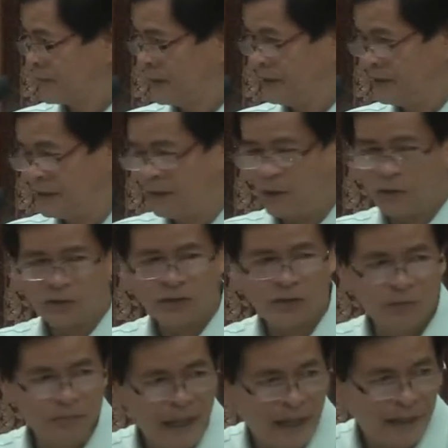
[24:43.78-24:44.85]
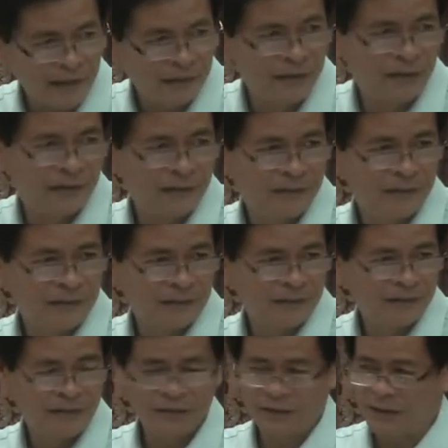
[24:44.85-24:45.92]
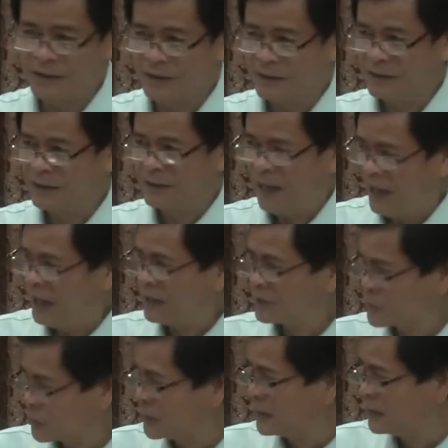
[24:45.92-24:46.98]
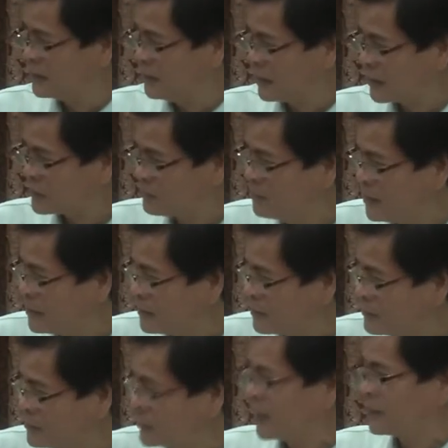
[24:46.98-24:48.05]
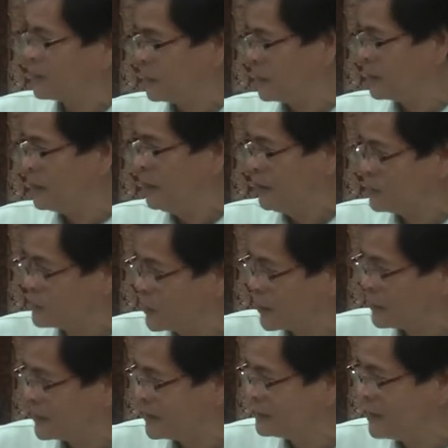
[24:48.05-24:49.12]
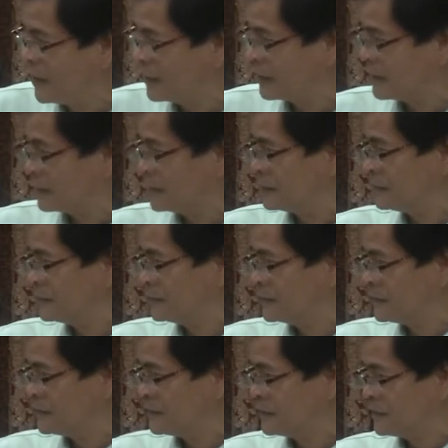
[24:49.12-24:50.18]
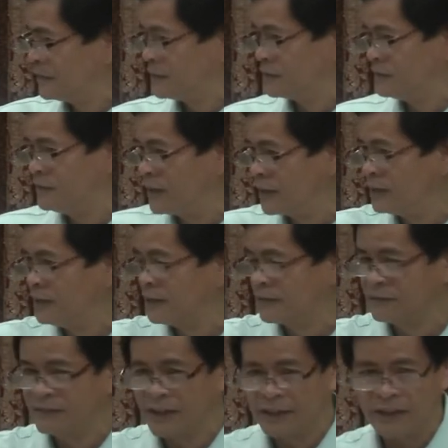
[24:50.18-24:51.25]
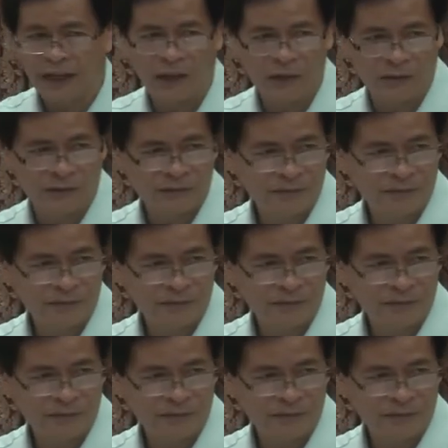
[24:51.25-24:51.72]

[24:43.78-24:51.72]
He goes to bed saying, ah, truly, it has been a dreadful, dreary day, day in and day out.